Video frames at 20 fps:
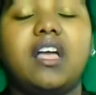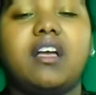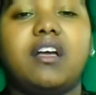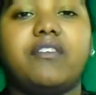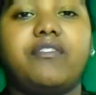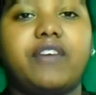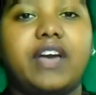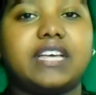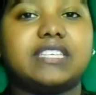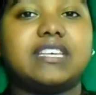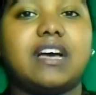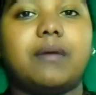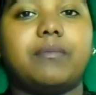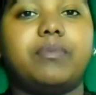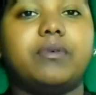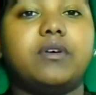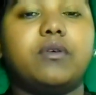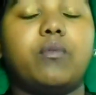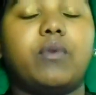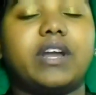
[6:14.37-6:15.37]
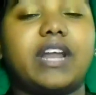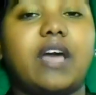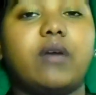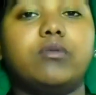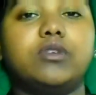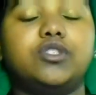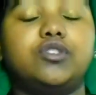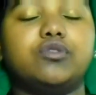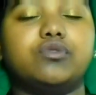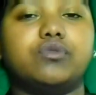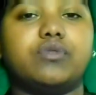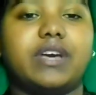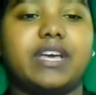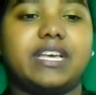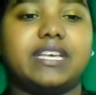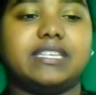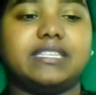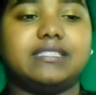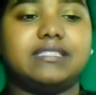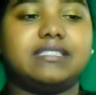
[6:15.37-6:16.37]
For example, what I would do
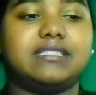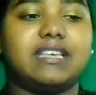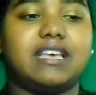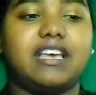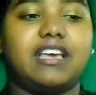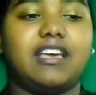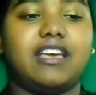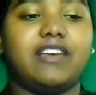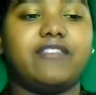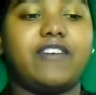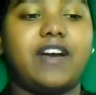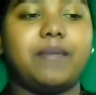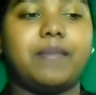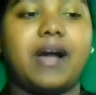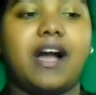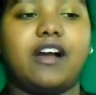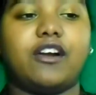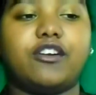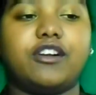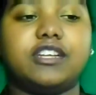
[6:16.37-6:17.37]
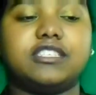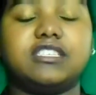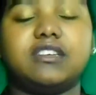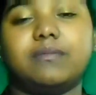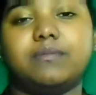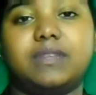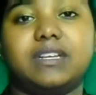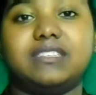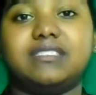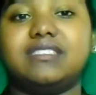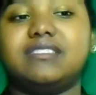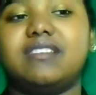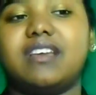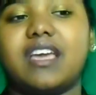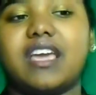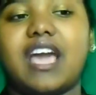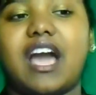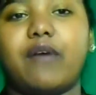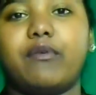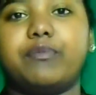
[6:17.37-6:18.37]
is, if I'm angry at something
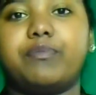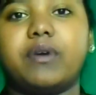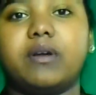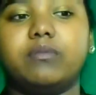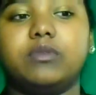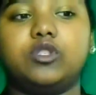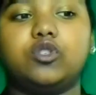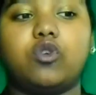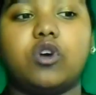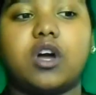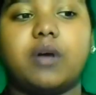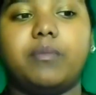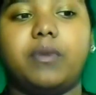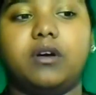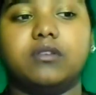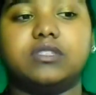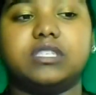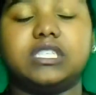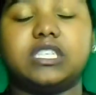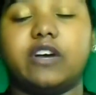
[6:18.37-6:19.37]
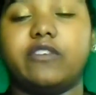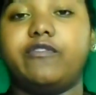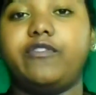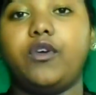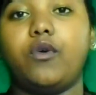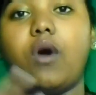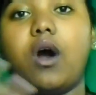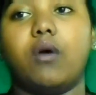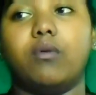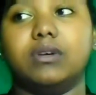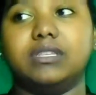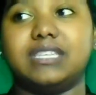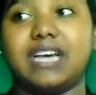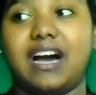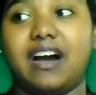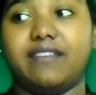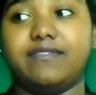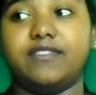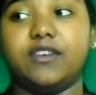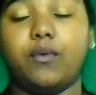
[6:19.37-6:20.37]
today, I would probably talk about it a few hours
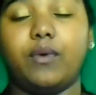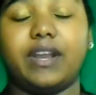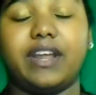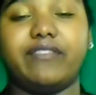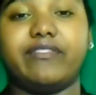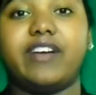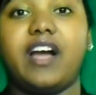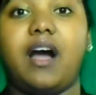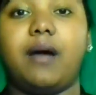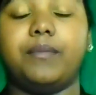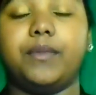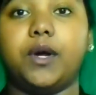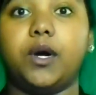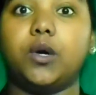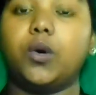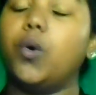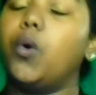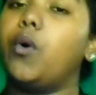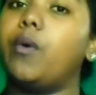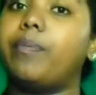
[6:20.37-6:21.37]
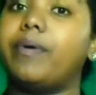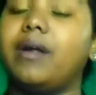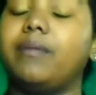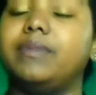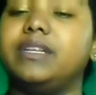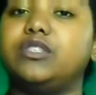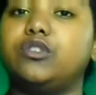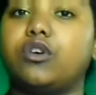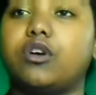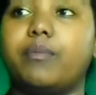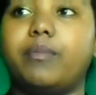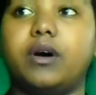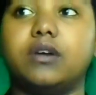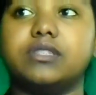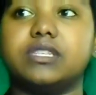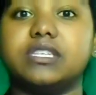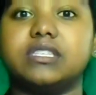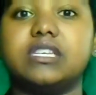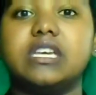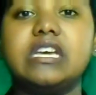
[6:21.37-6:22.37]
after when I've calmed down, or probably talk
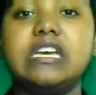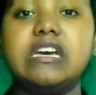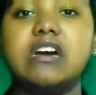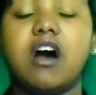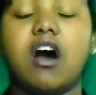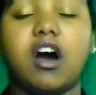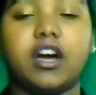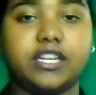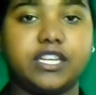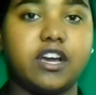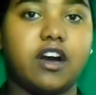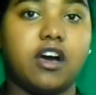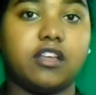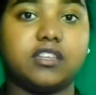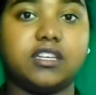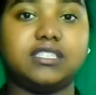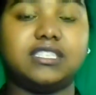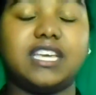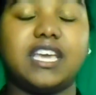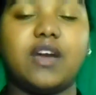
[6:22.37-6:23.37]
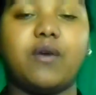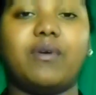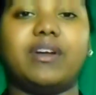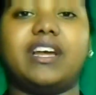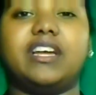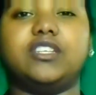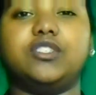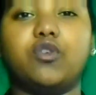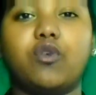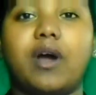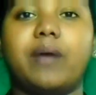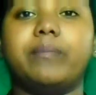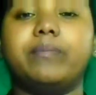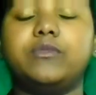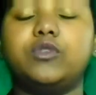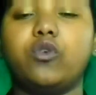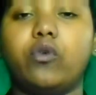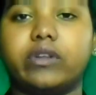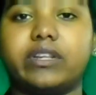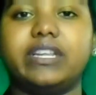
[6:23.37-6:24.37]
about it on the other day when I know I'm
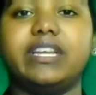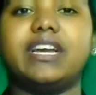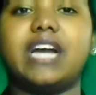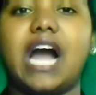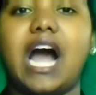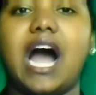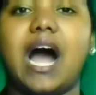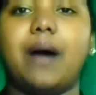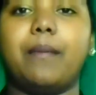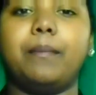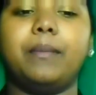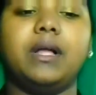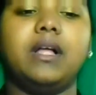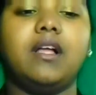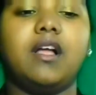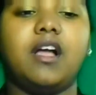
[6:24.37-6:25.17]
totally calm.